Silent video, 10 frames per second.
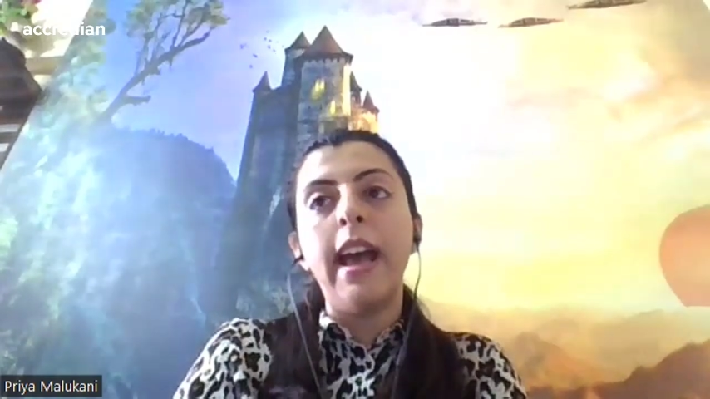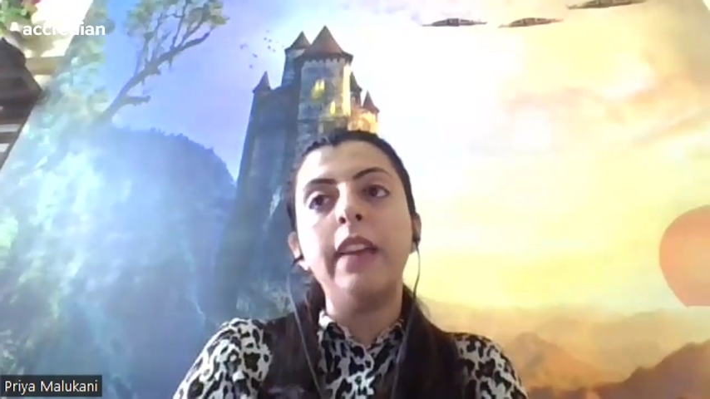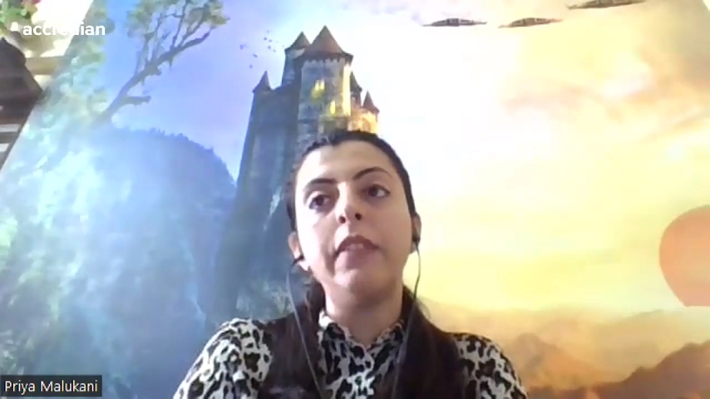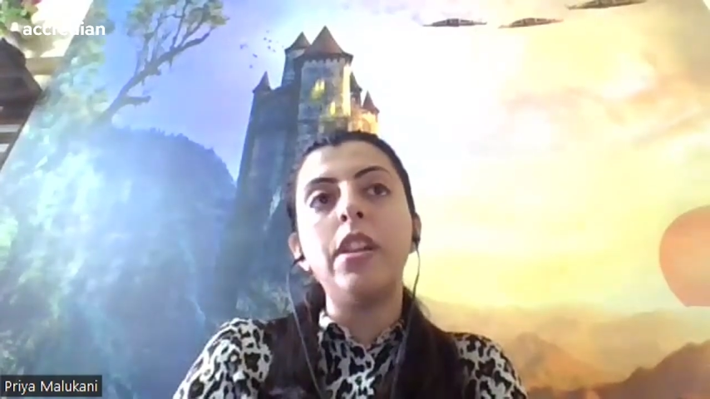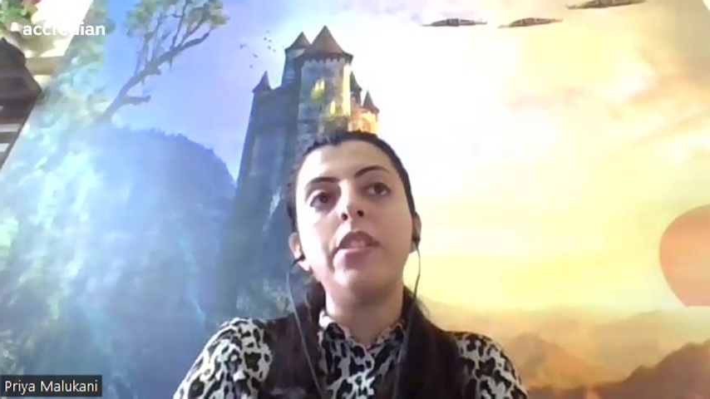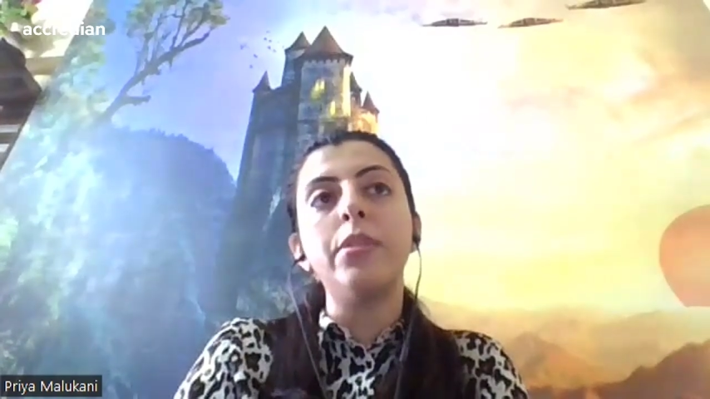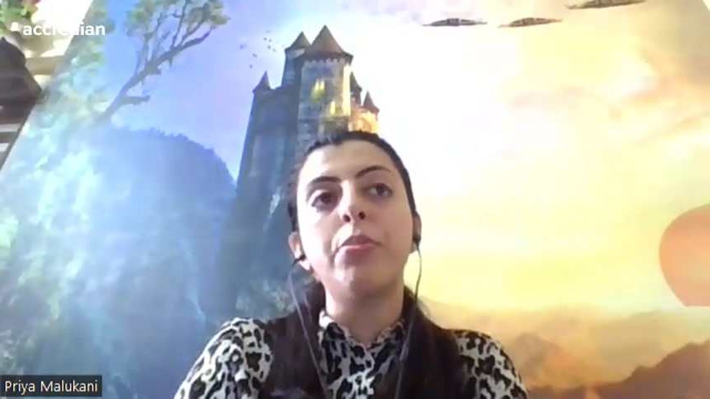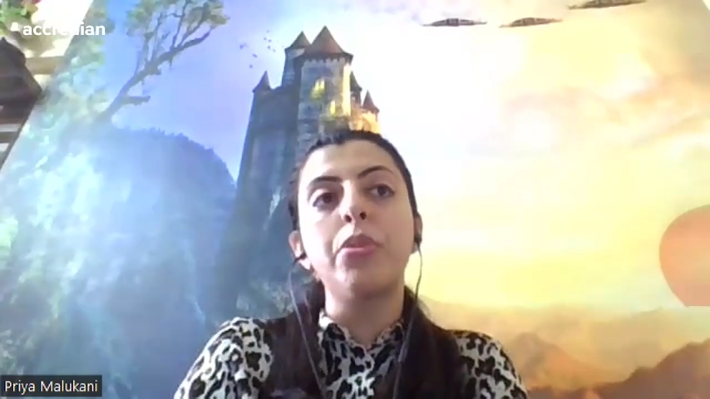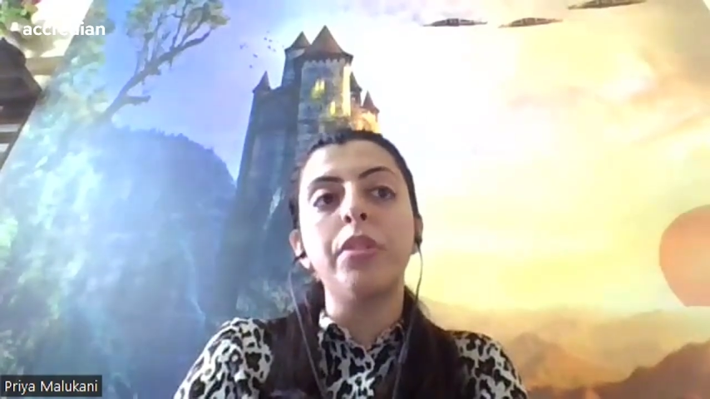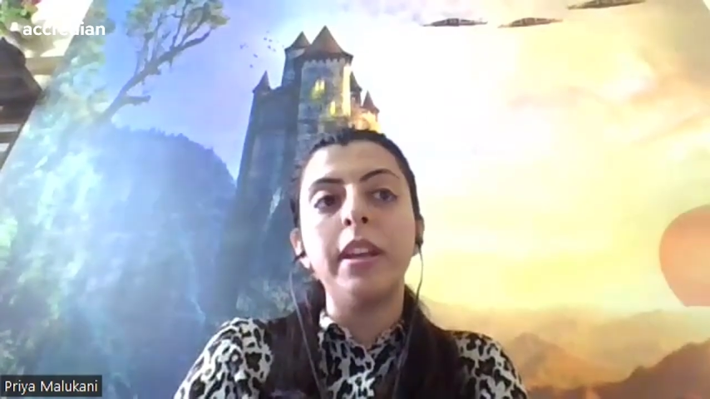And once the
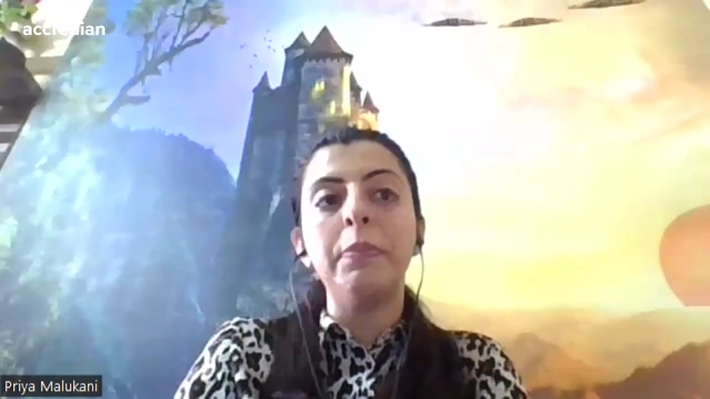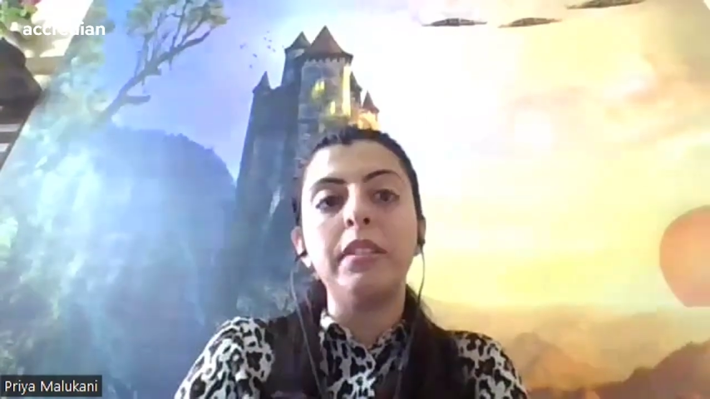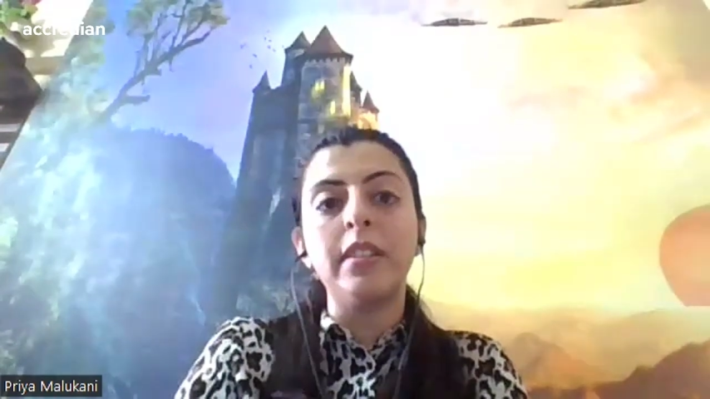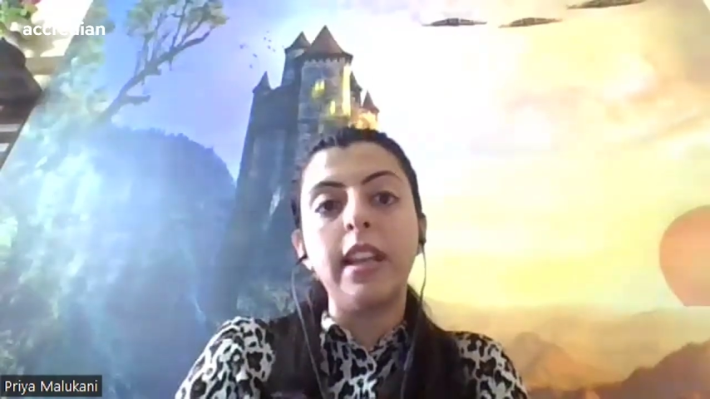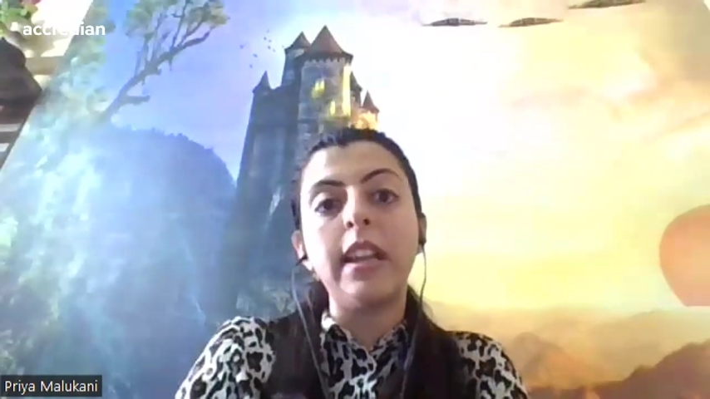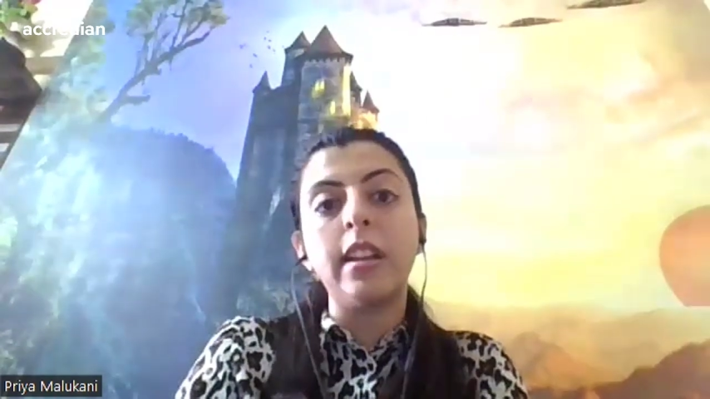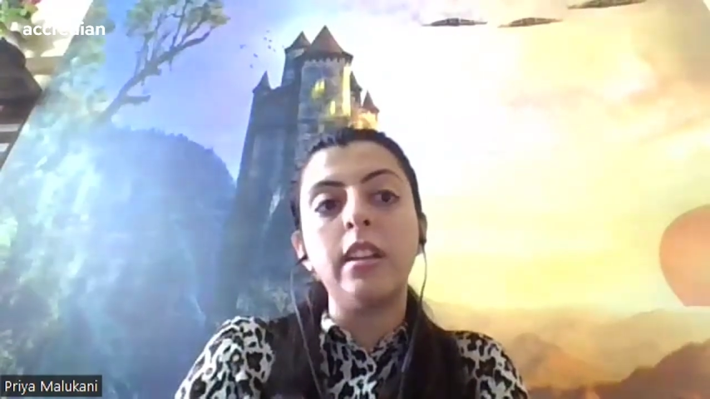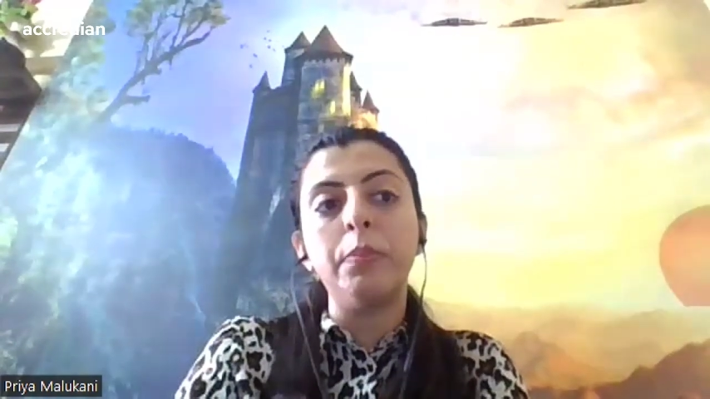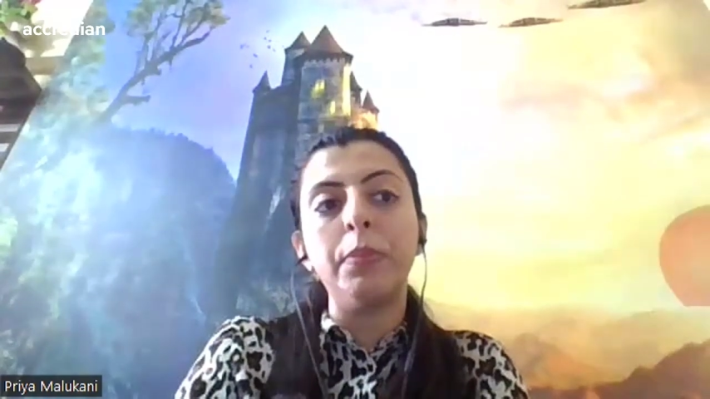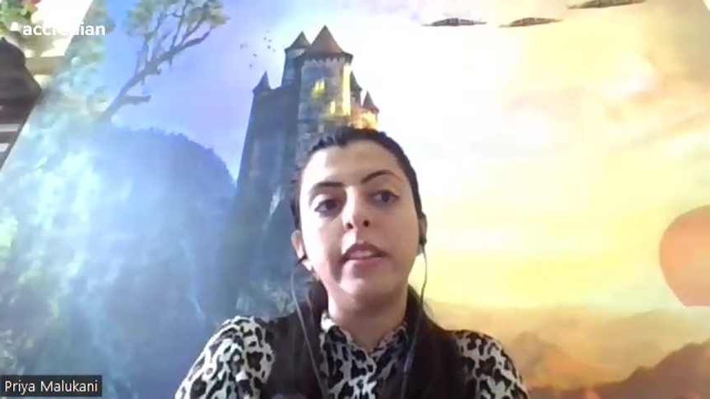prototype is created,